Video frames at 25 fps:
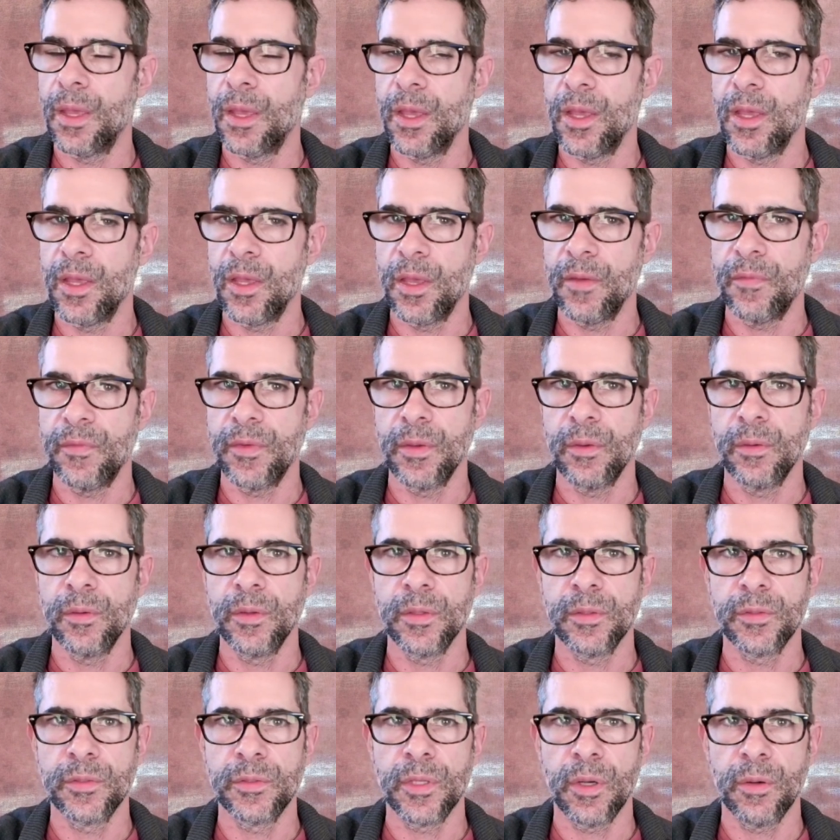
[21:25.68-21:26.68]
If you
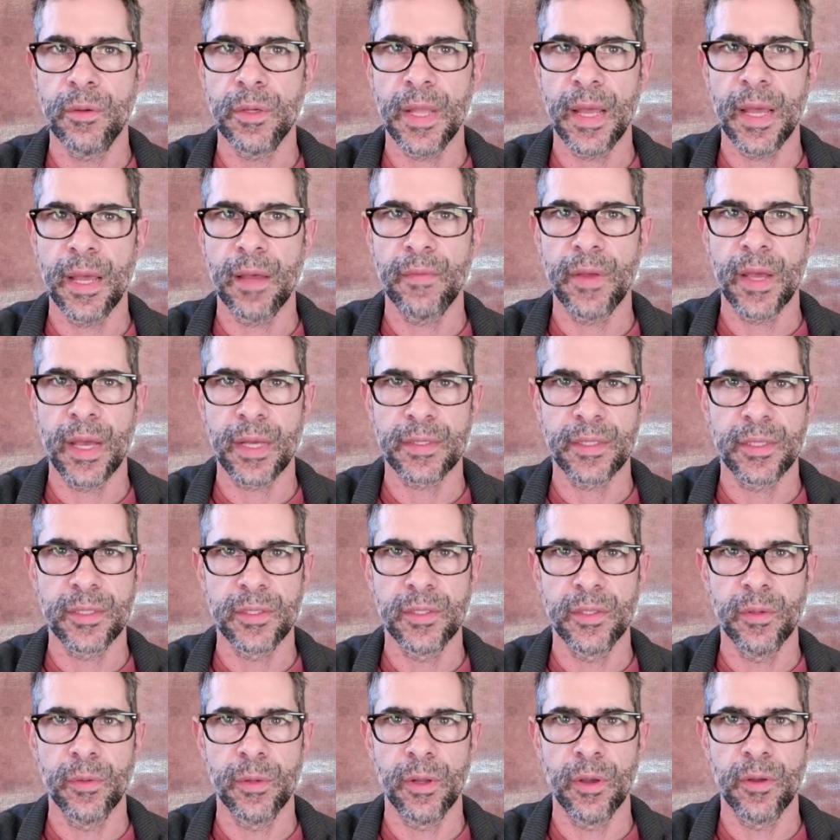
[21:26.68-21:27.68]
don't have access
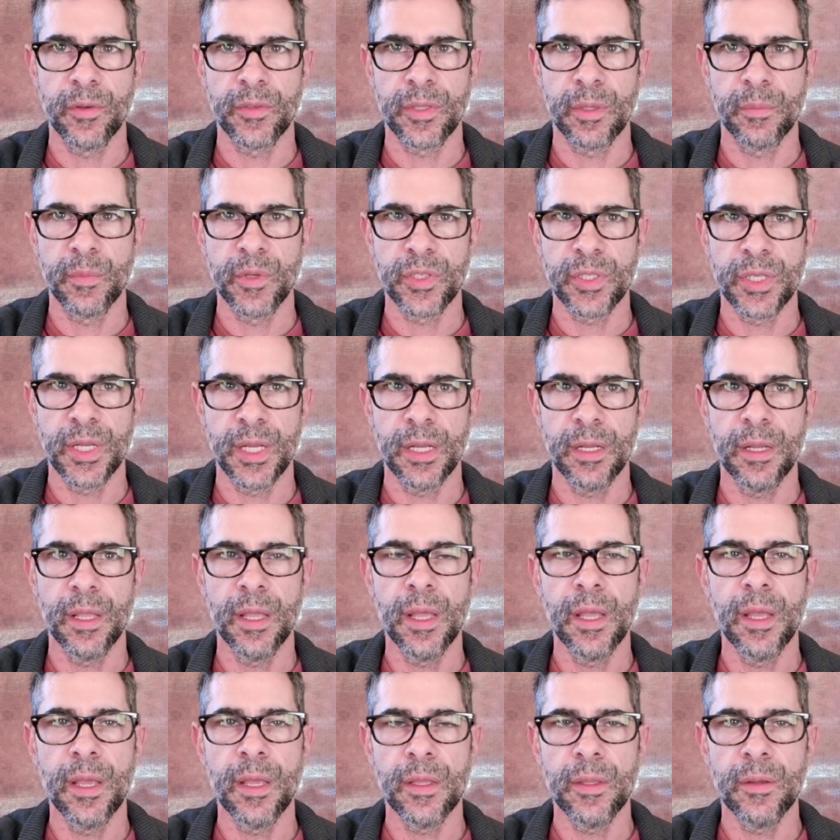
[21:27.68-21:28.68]
to an ozone machine,
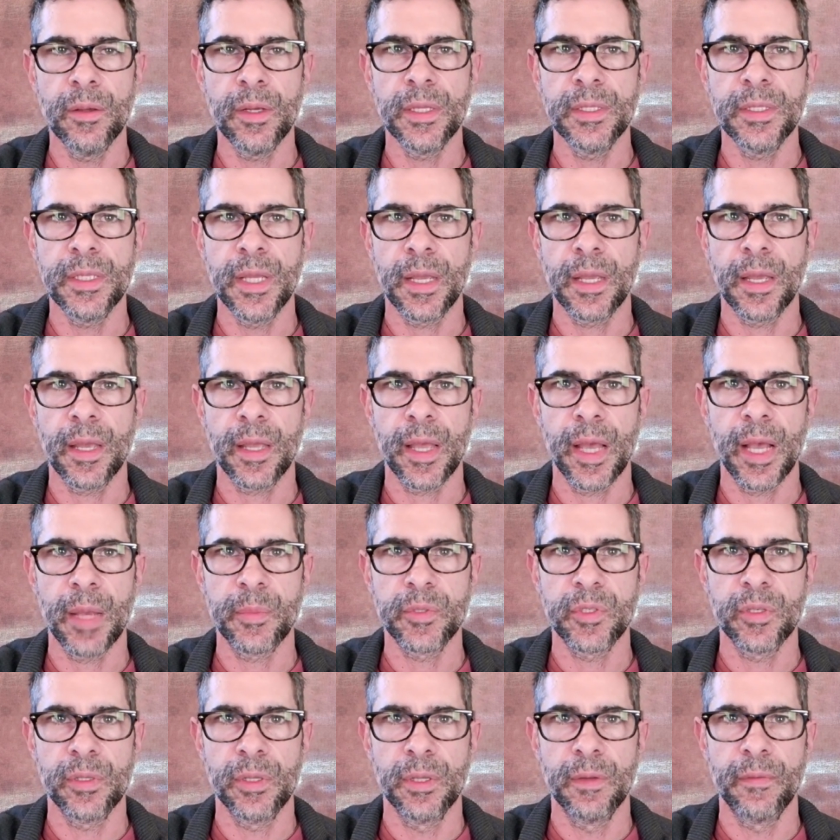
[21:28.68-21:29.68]
you can take a
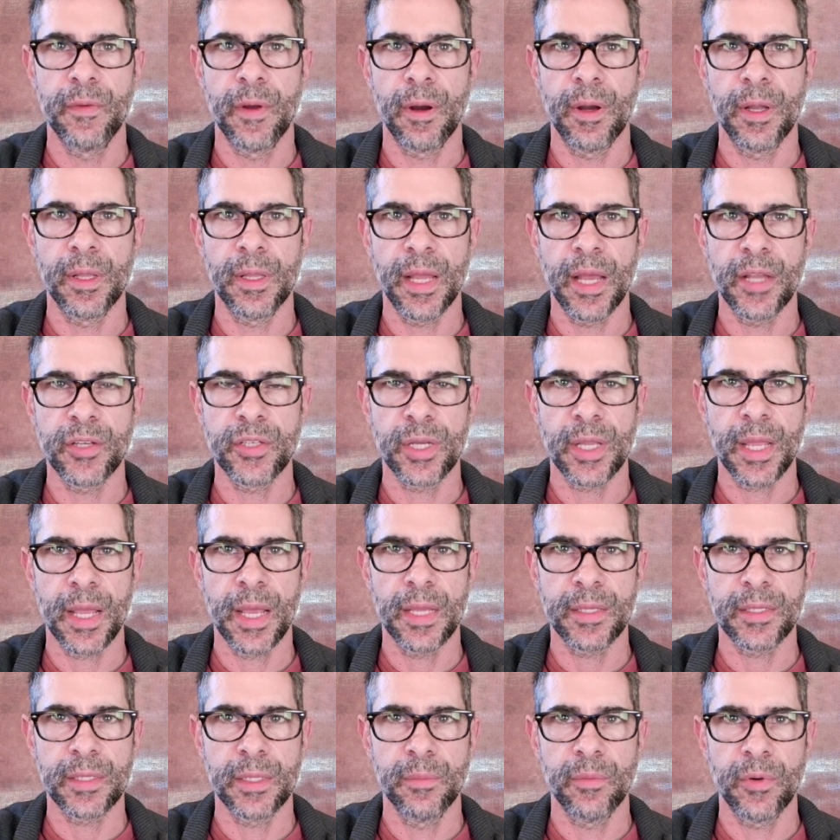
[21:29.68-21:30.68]
capsule of our ellagic
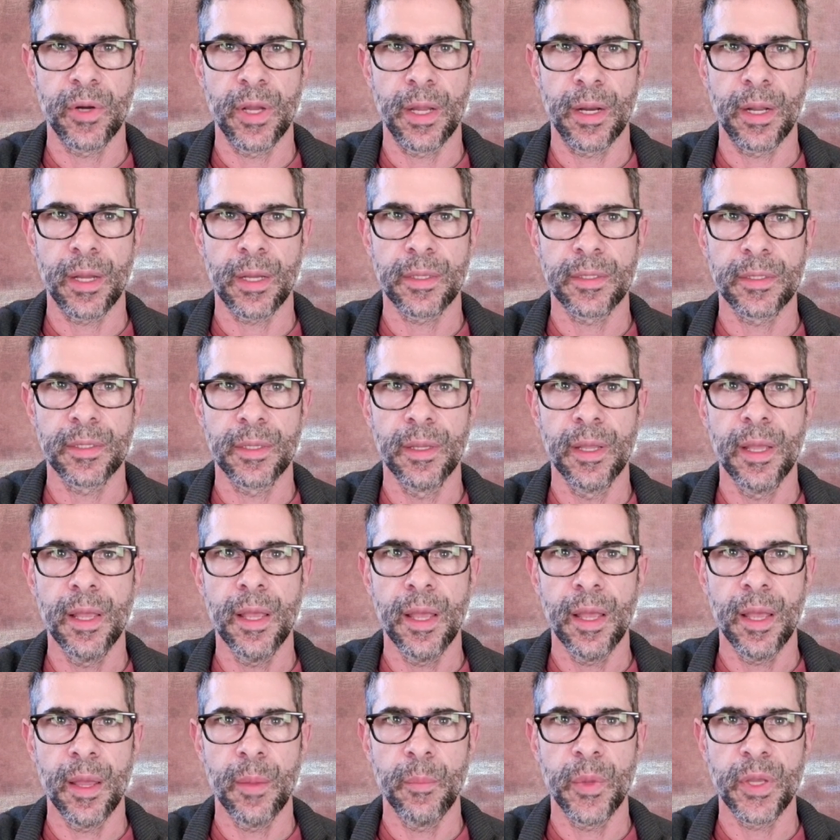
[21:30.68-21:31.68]
acid product
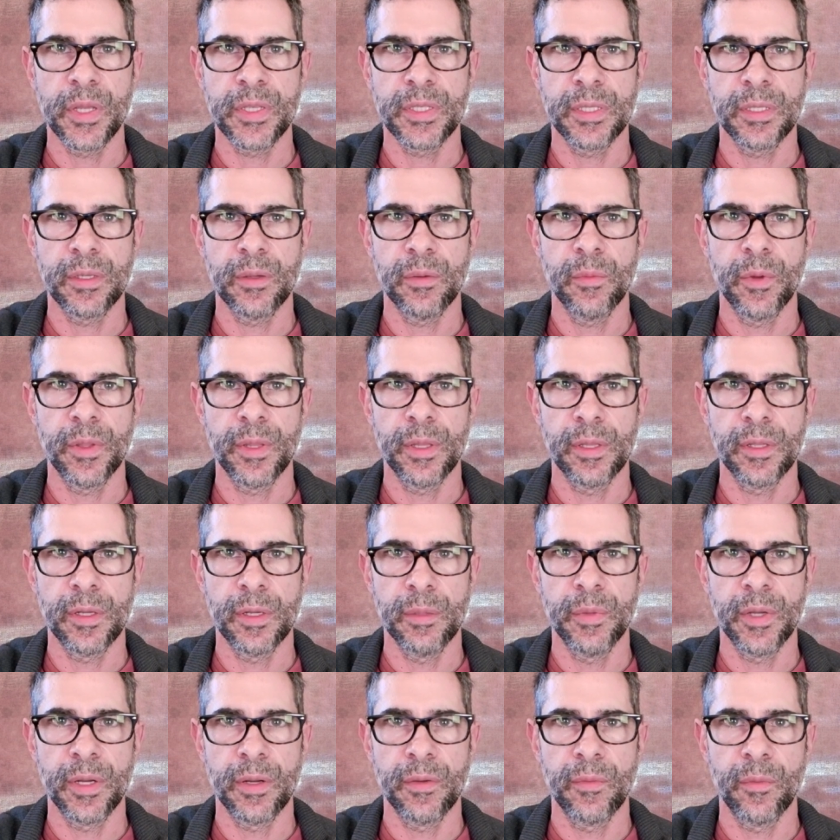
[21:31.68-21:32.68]
and mix it with a little
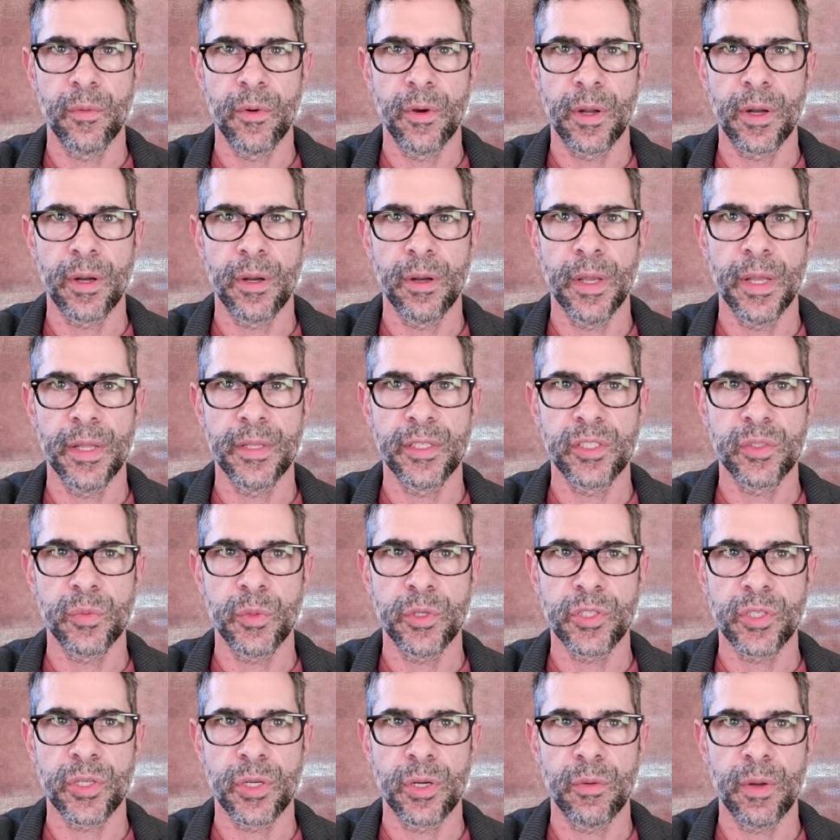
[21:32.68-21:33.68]
bit of water and
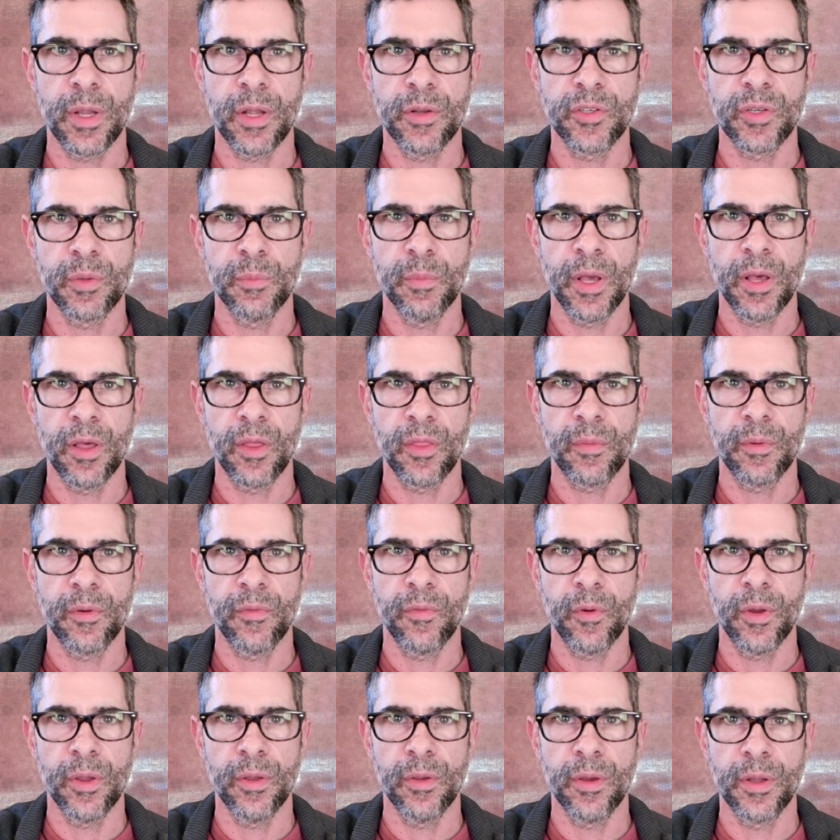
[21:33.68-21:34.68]
swish it around your mouth
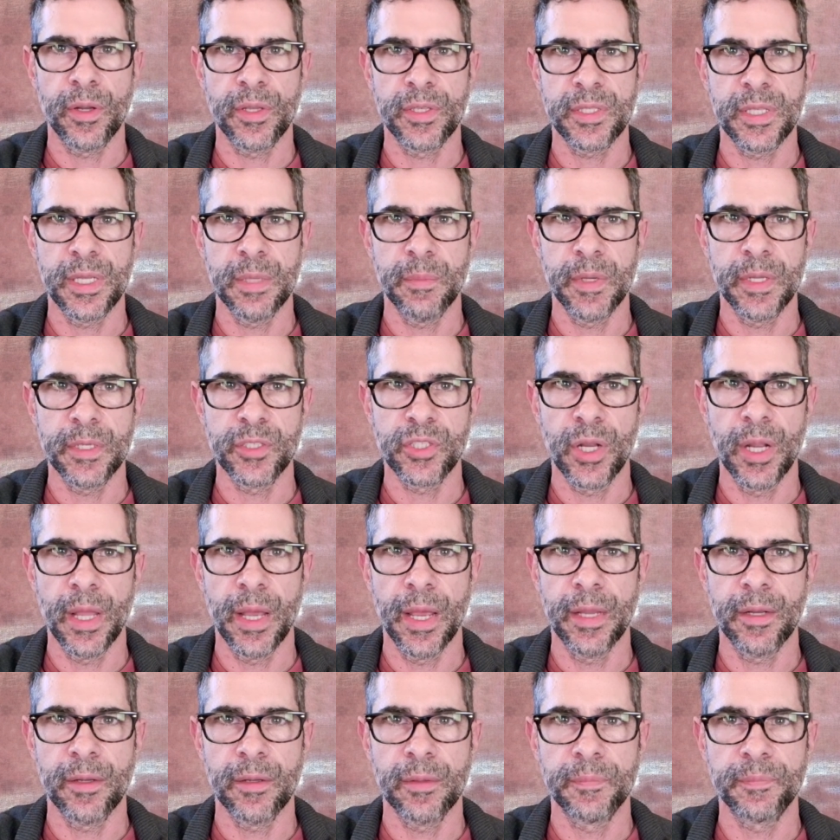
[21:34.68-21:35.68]
before you go to sleep each
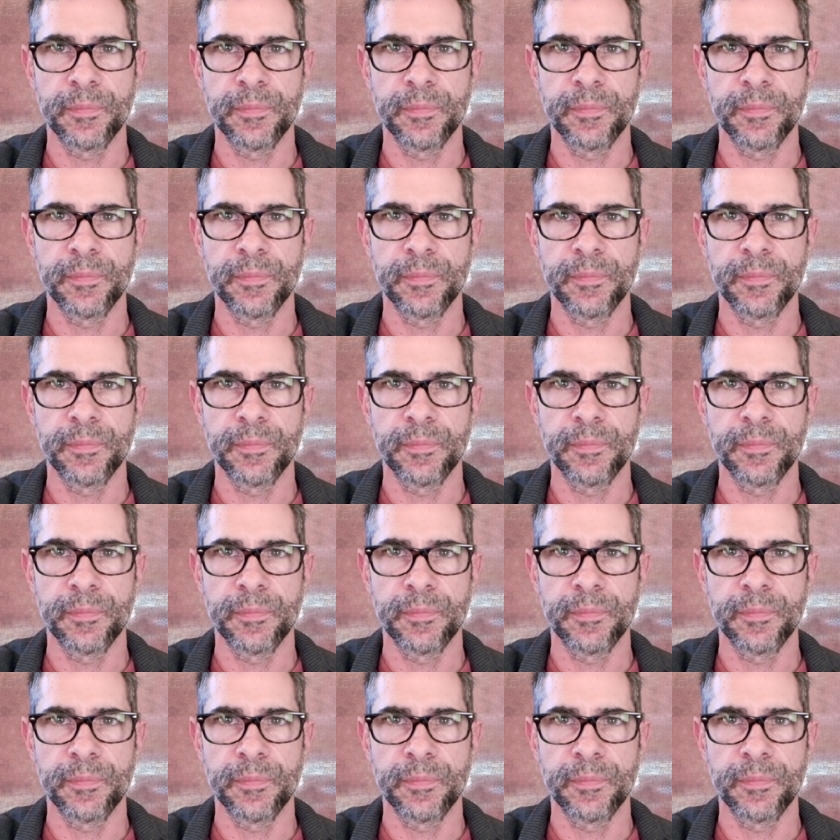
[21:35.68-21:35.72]
night.